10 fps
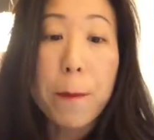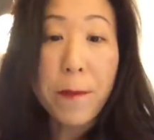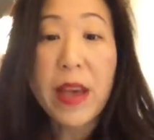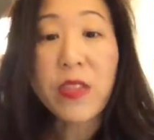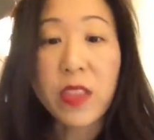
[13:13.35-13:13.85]

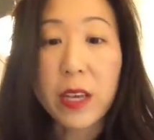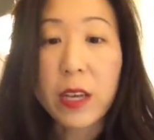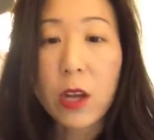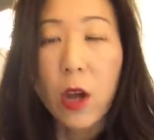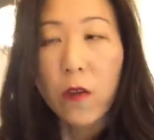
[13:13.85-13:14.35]

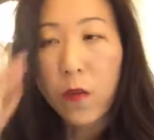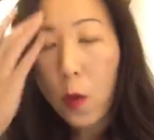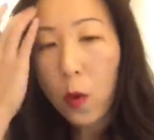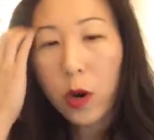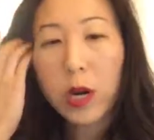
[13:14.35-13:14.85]
method
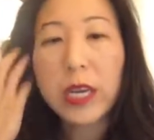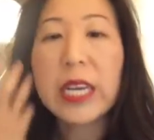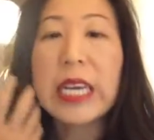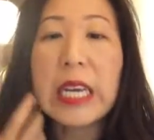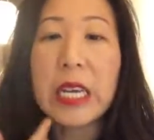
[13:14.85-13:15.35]
for
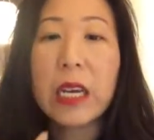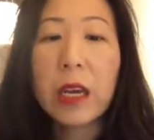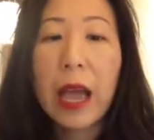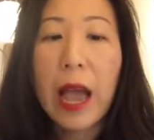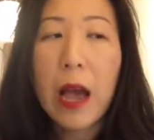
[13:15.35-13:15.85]

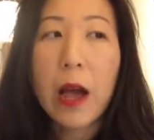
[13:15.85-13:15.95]
eating